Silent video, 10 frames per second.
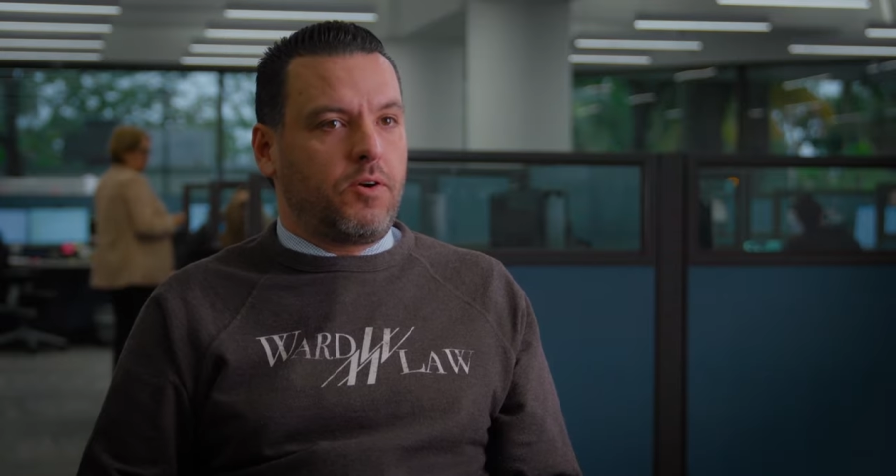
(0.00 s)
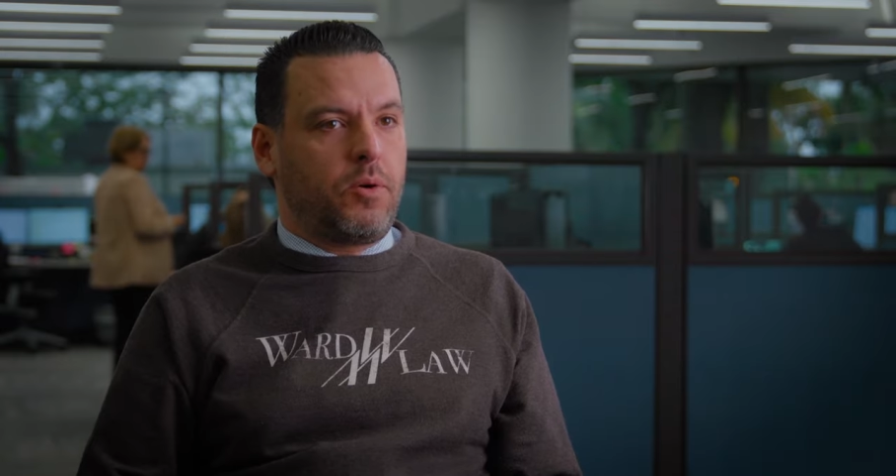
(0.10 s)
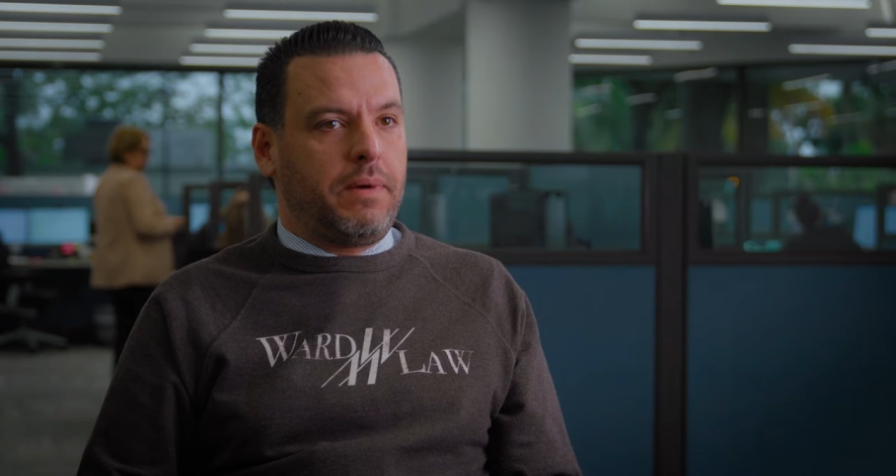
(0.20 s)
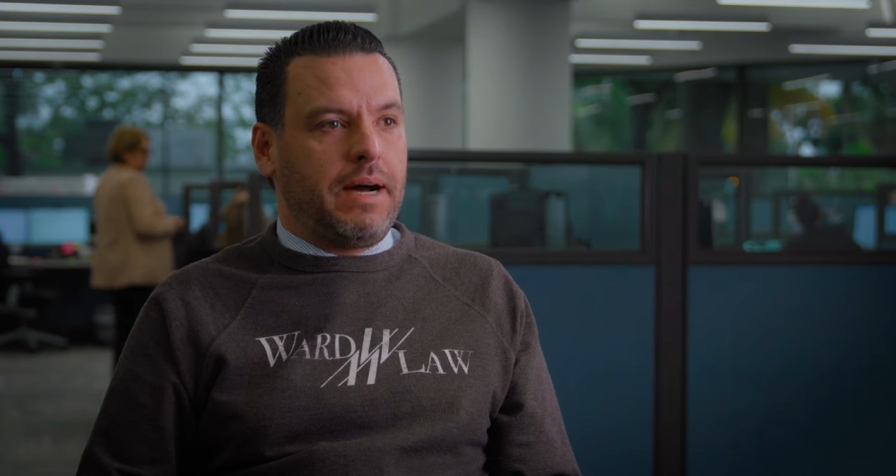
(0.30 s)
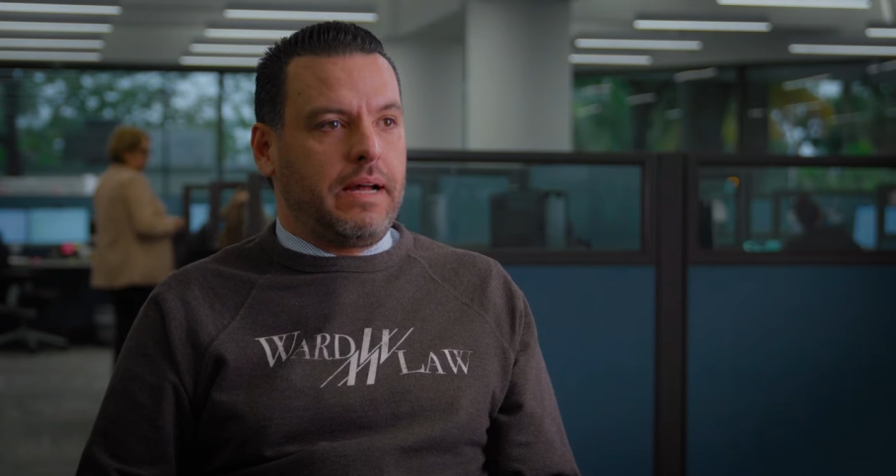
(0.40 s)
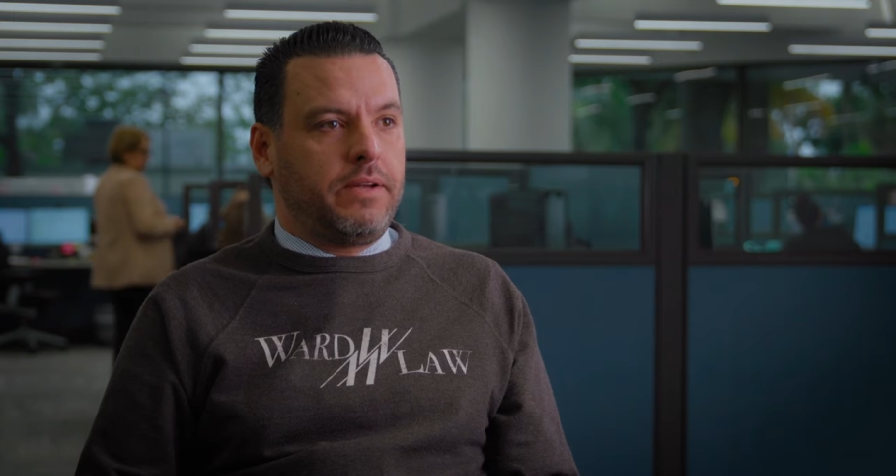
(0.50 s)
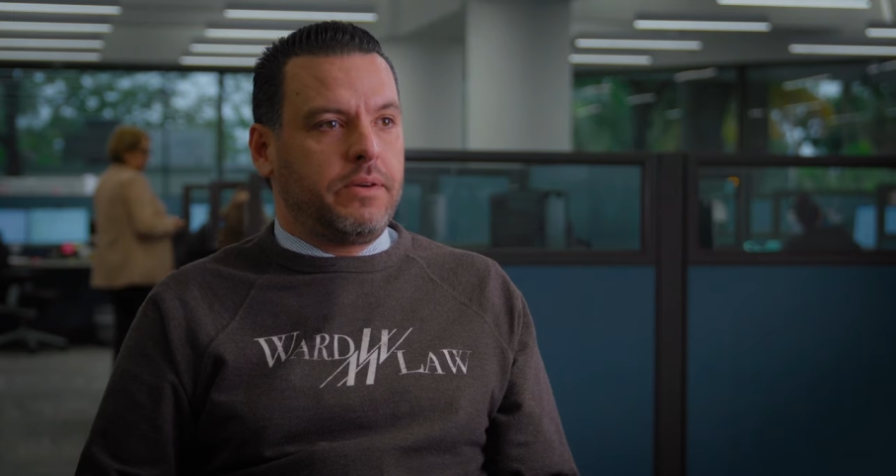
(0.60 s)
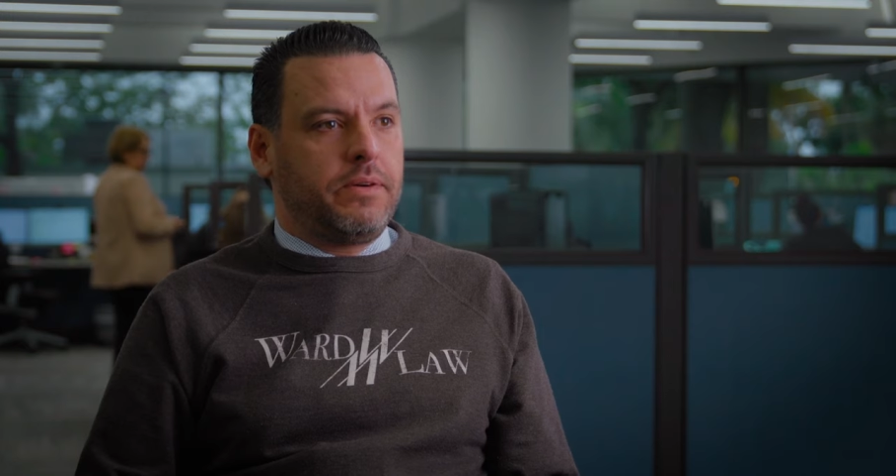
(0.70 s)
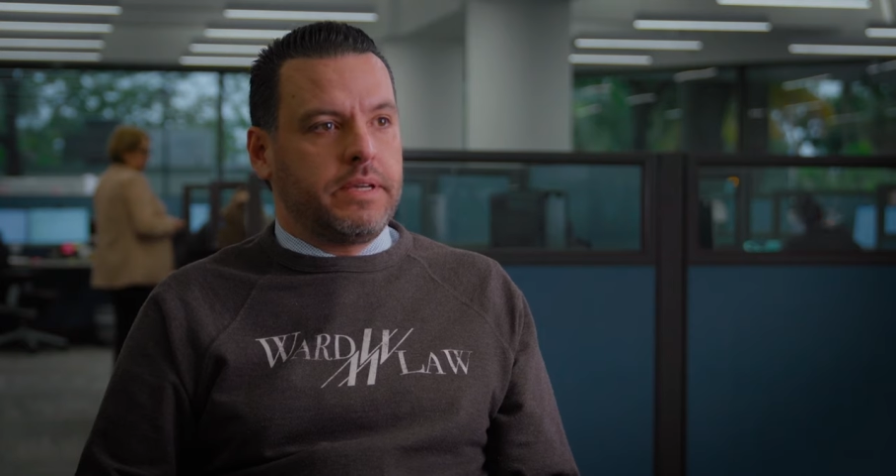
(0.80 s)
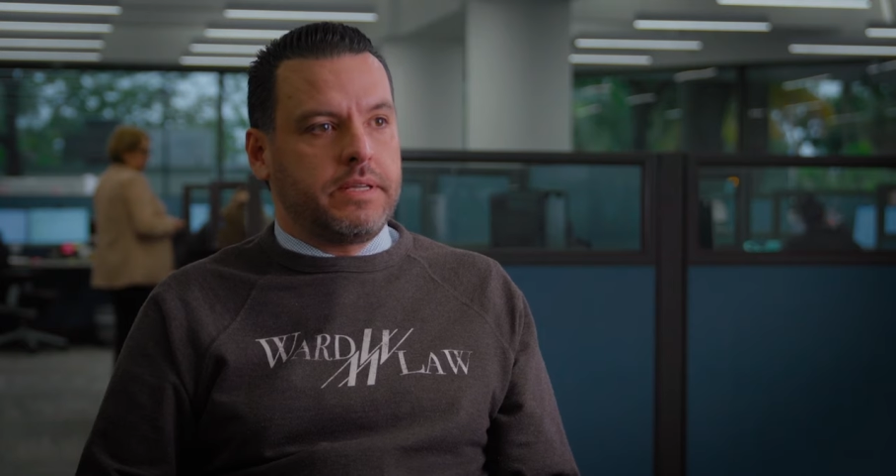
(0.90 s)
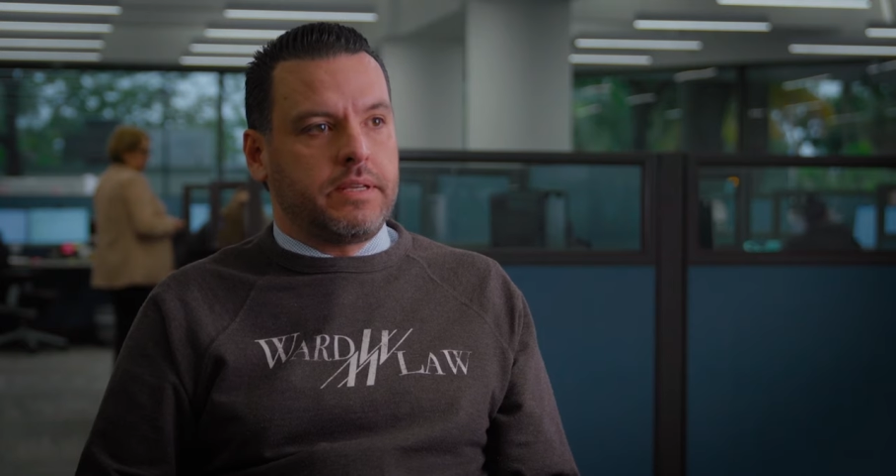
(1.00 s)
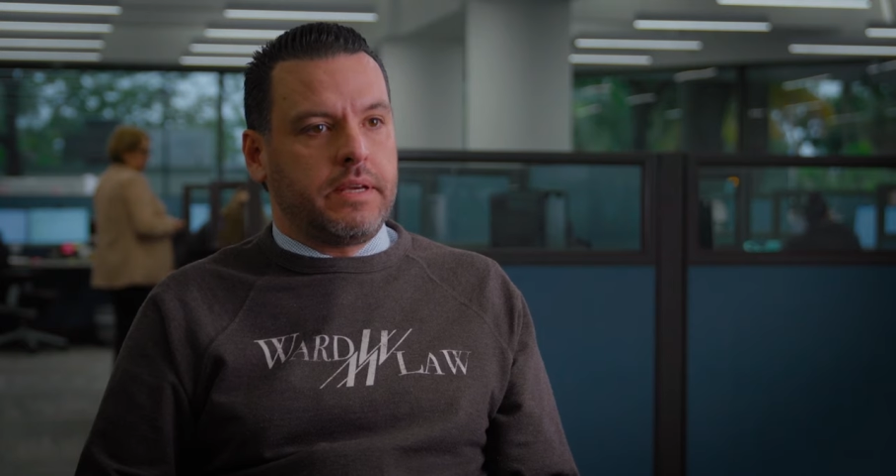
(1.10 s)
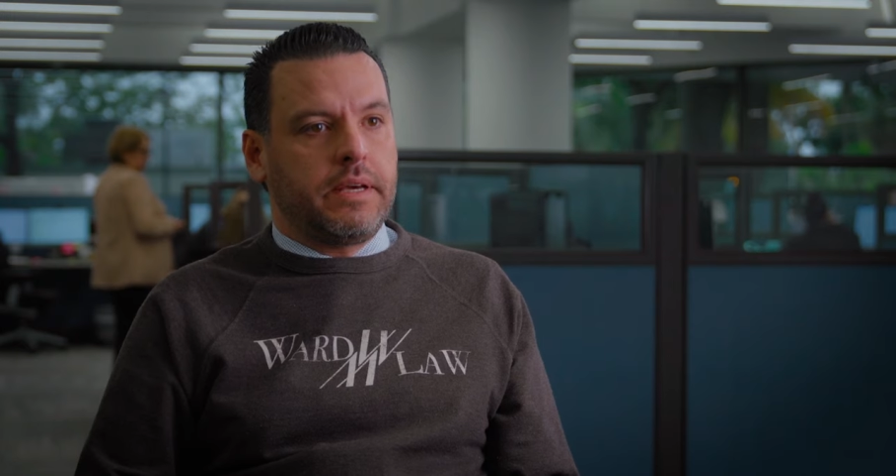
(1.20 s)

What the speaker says: core value is